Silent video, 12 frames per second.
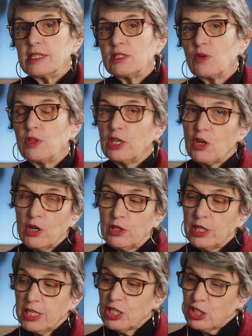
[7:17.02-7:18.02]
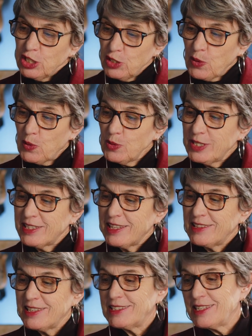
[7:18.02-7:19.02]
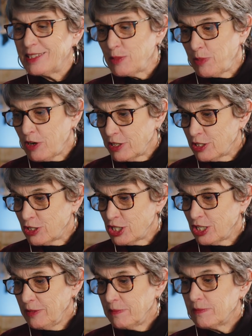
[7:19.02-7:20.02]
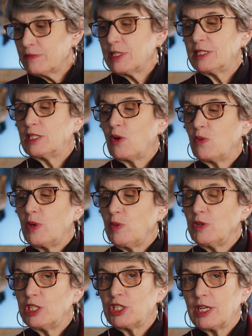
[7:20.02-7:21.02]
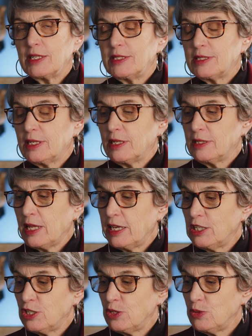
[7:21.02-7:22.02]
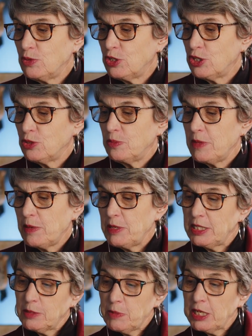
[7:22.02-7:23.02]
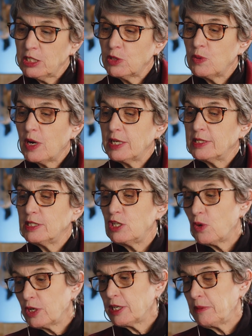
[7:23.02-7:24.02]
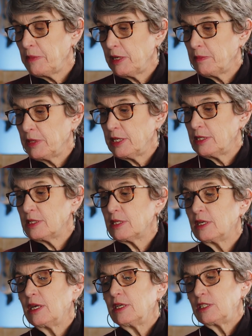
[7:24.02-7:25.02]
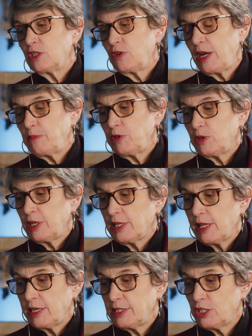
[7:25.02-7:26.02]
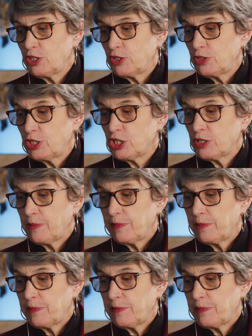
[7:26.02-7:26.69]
So the congregation knows that this is a partnership. So we would just like you to maybe speak to us your commitment to Grand Prairie Alliance Church.